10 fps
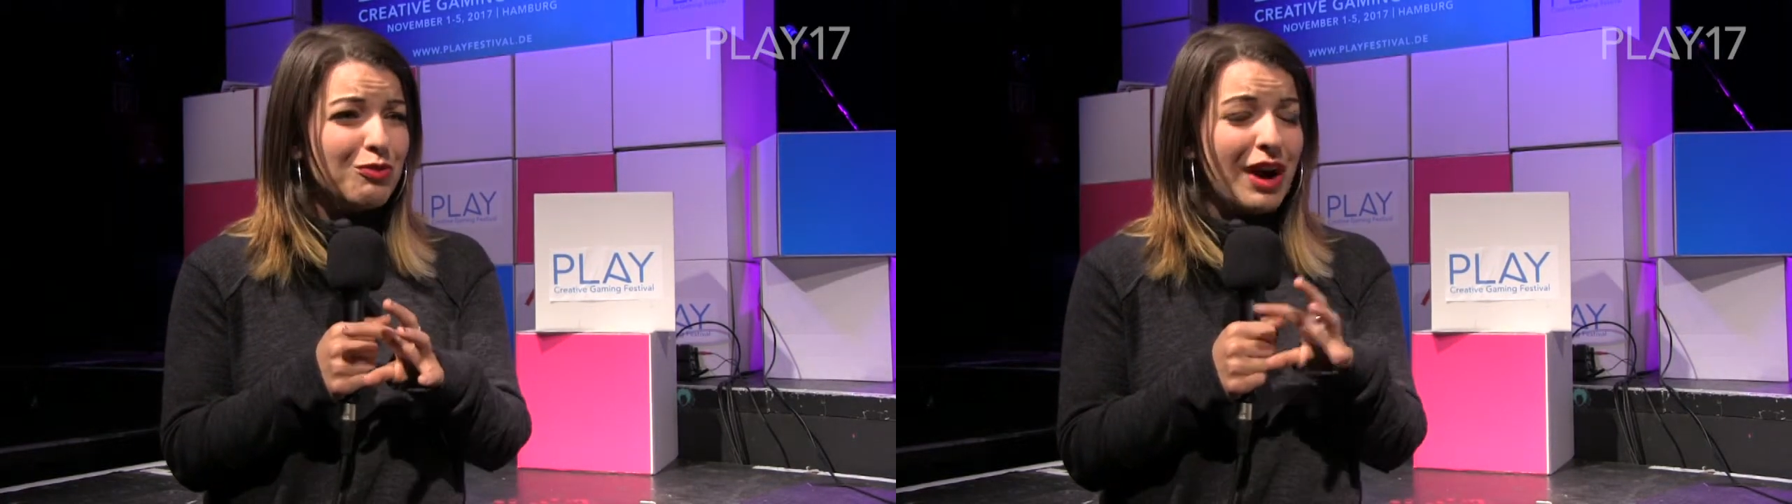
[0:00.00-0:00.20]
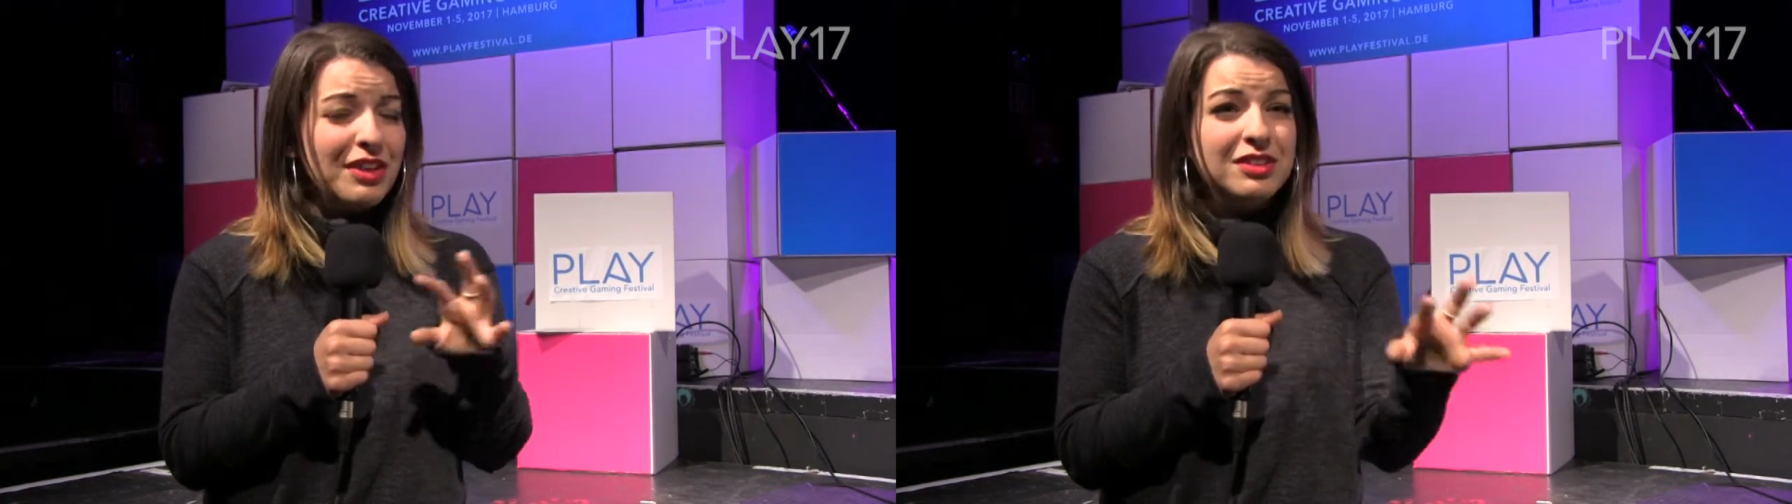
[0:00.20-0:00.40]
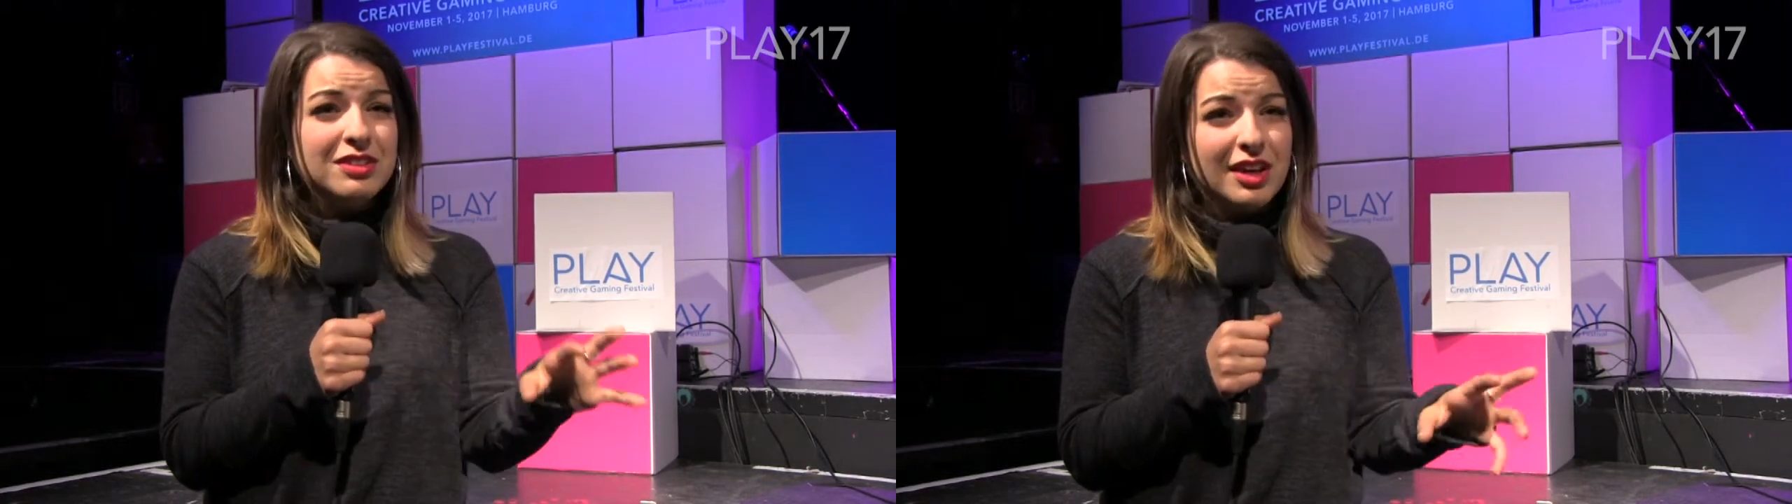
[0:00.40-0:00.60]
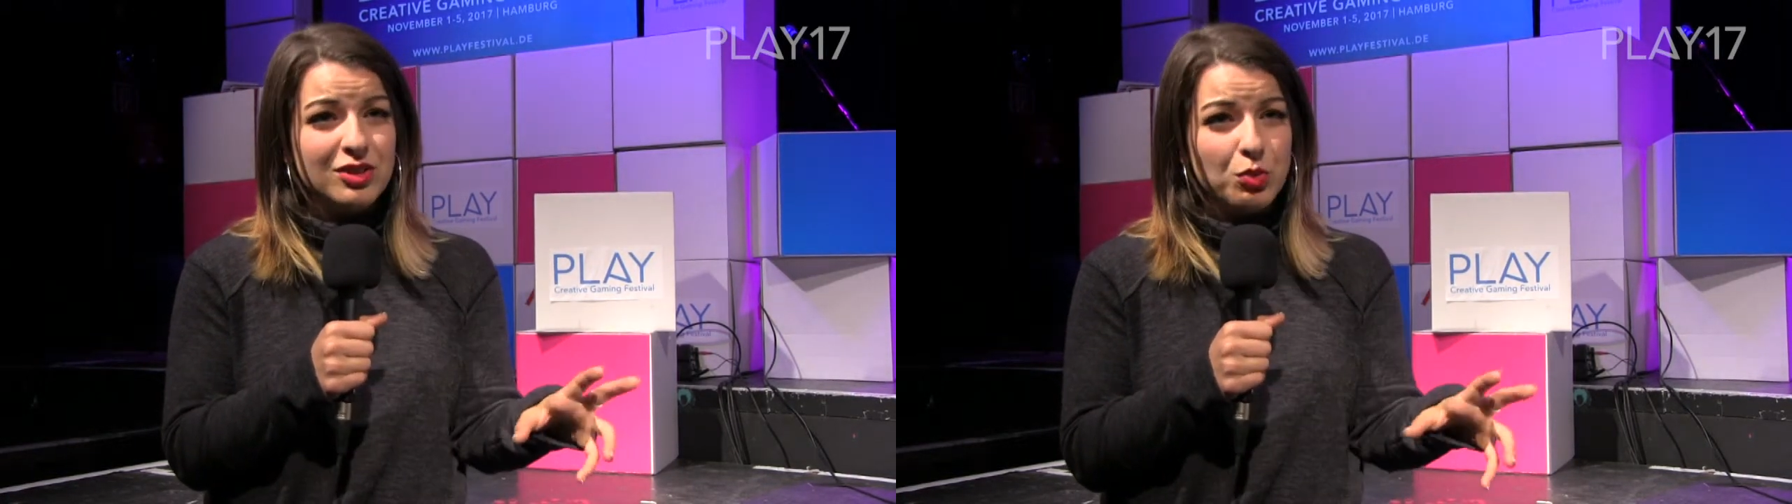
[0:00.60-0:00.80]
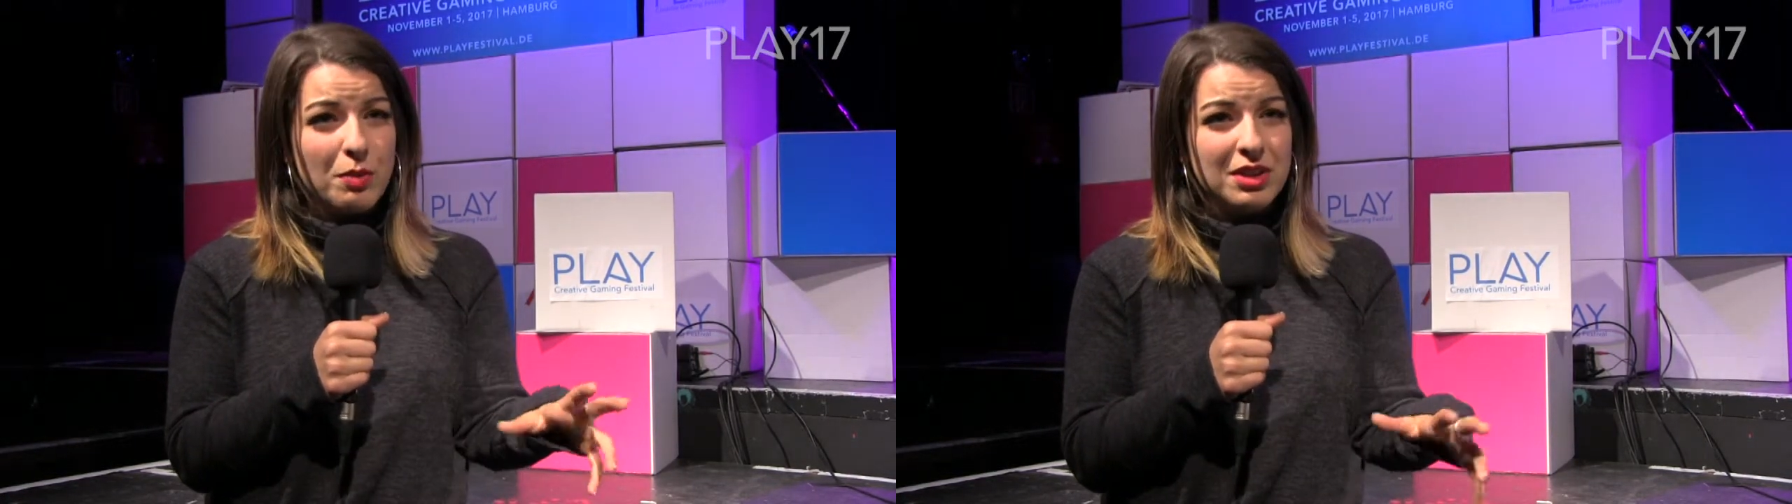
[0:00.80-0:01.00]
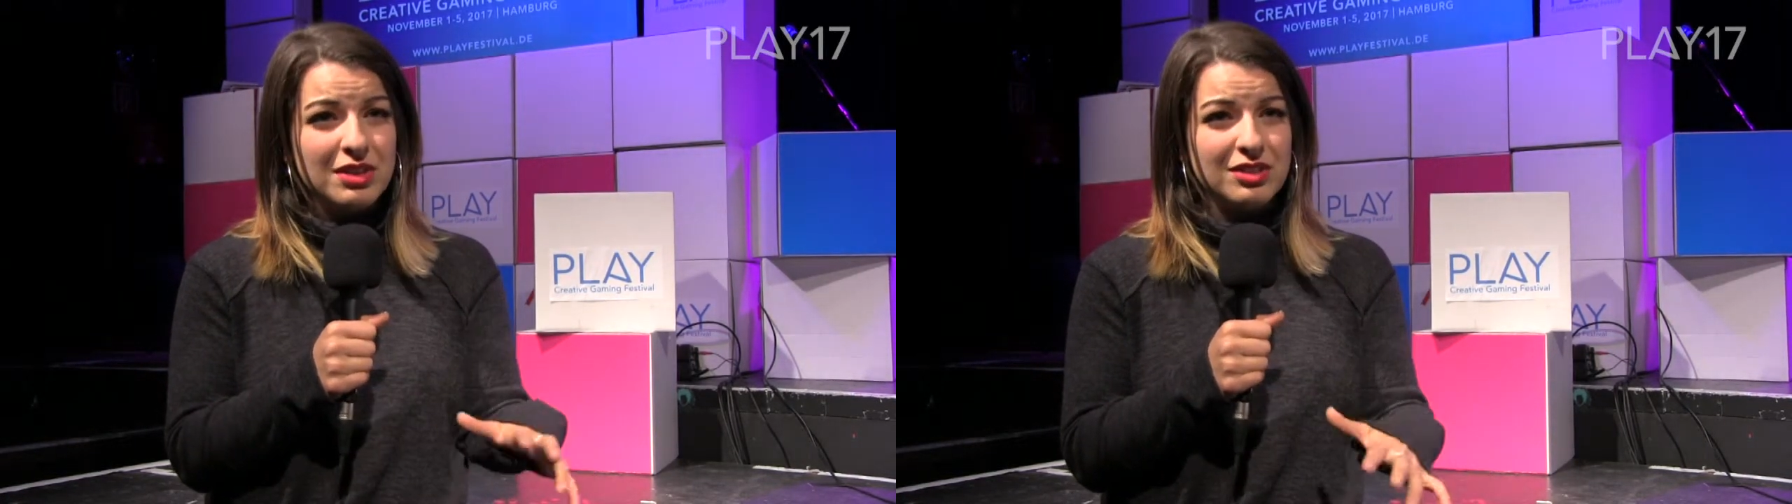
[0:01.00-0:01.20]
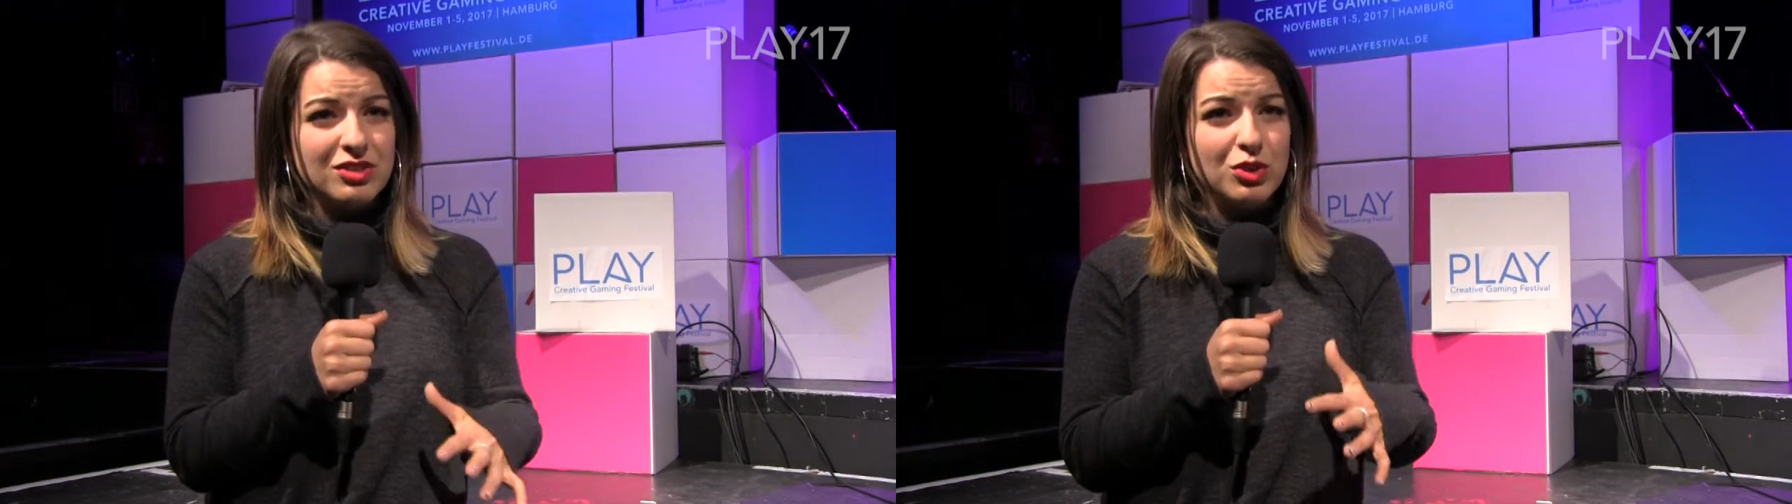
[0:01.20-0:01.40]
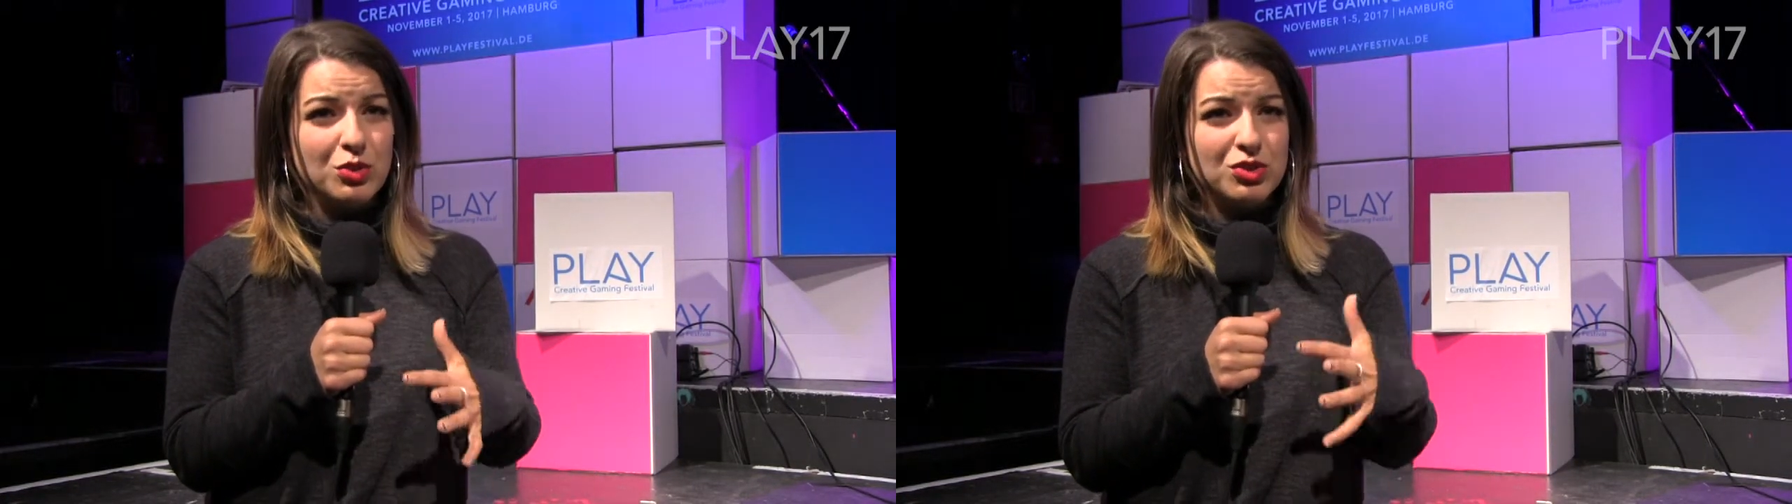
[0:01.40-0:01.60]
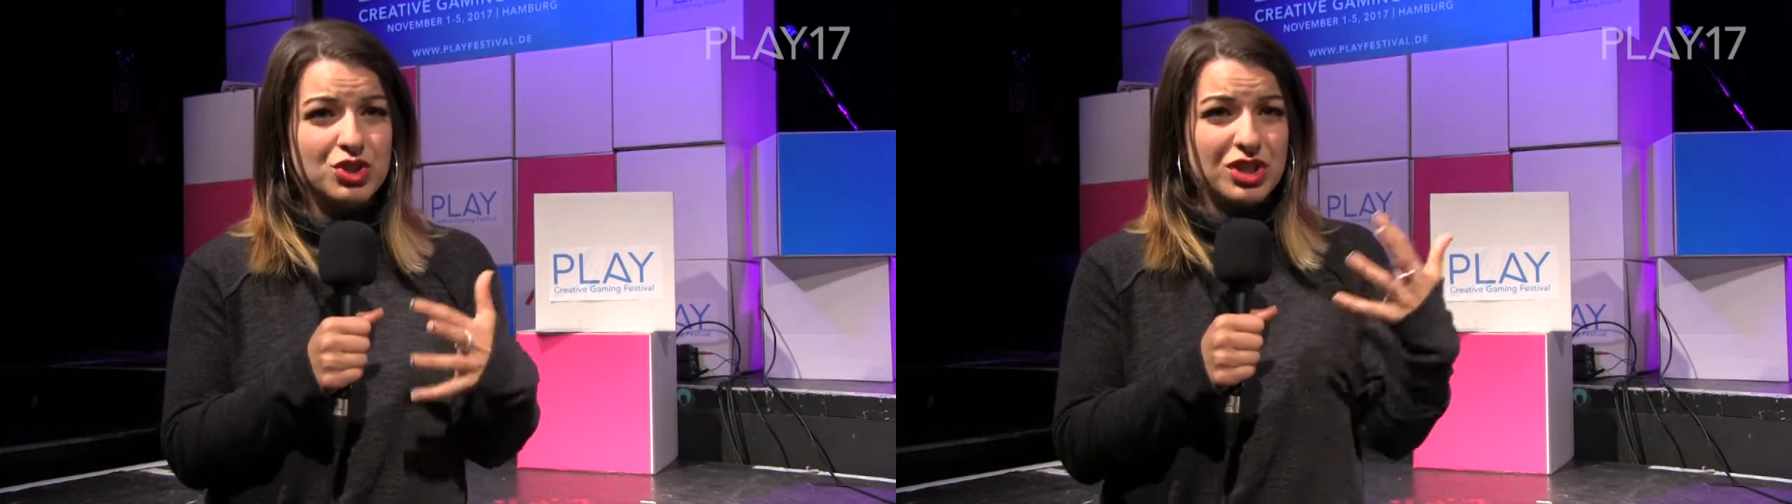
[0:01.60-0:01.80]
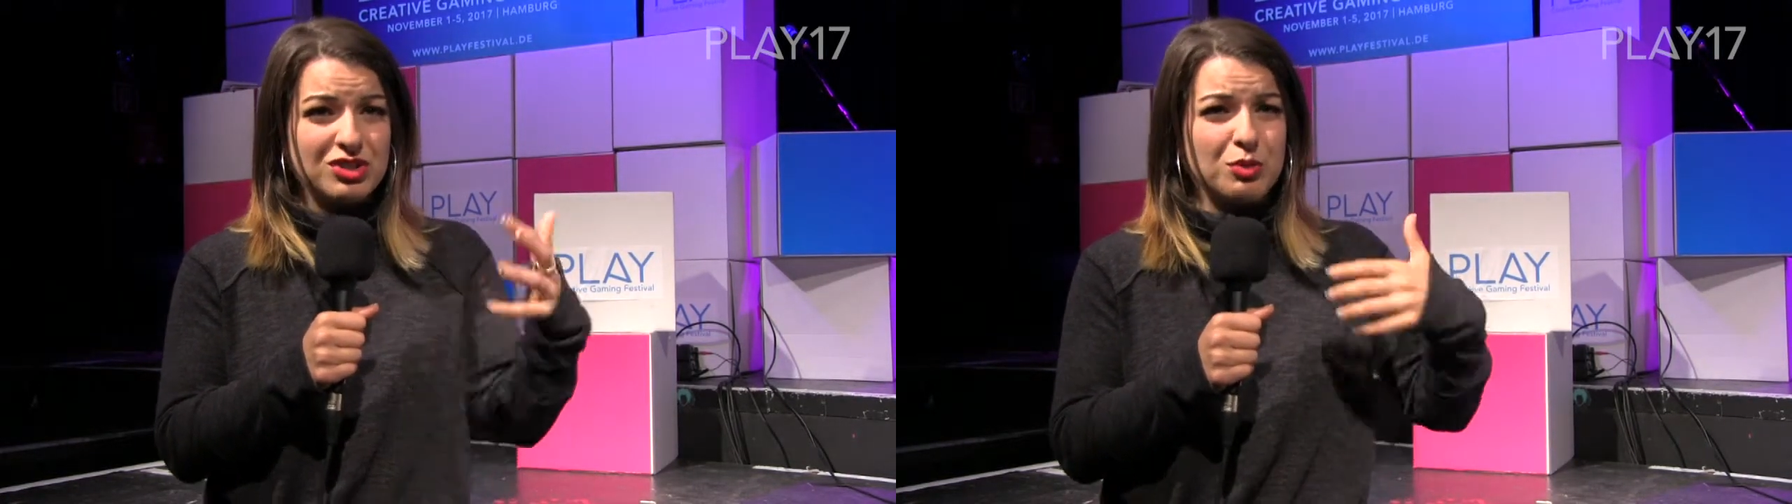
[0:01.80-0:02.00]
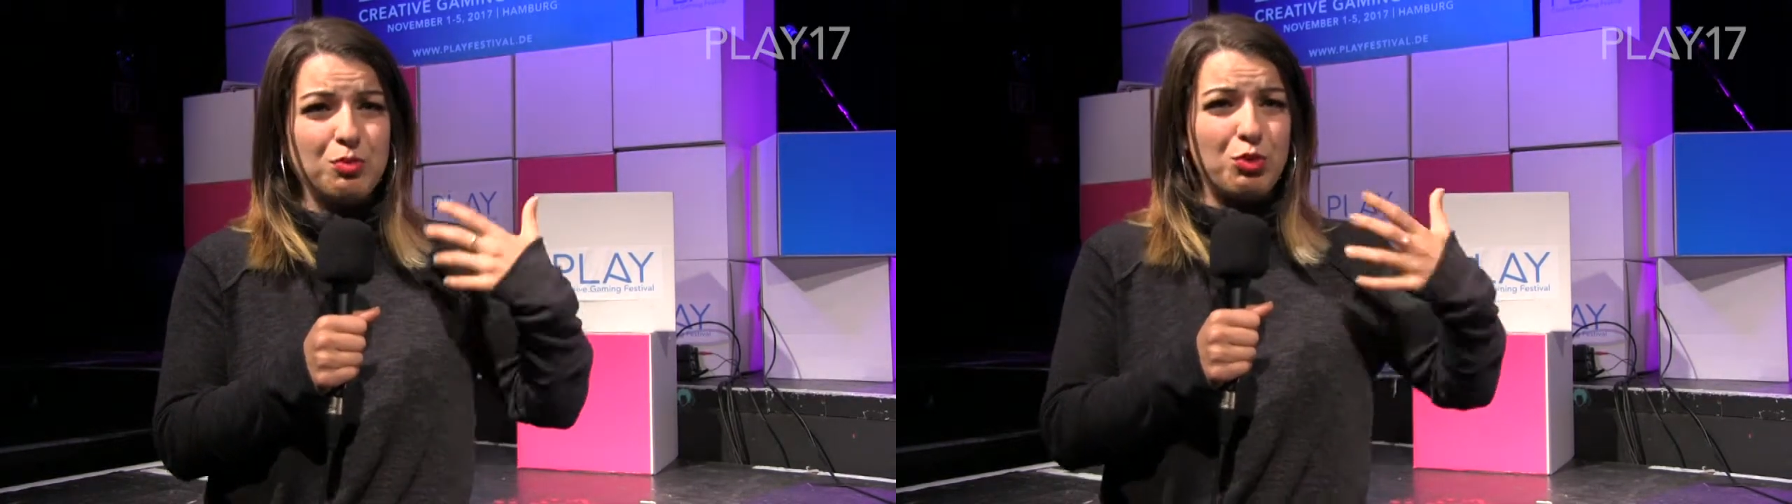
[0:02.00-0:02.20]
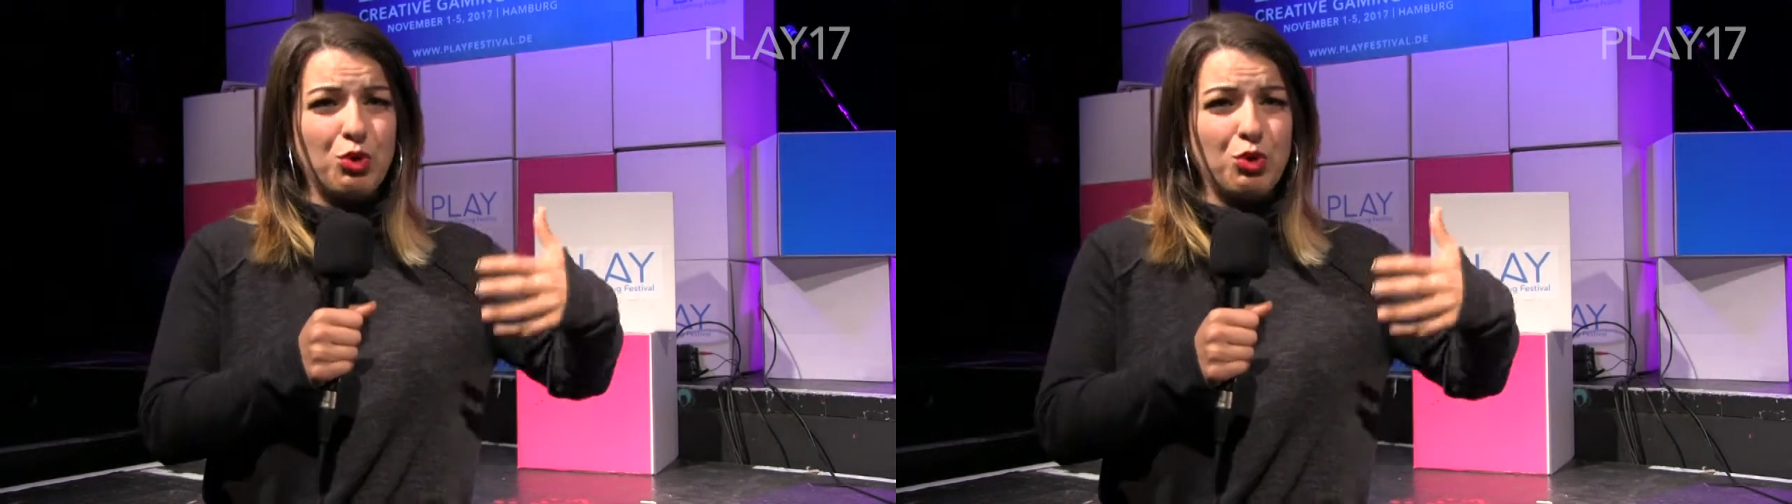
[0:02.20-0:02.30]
violence against women that's used just to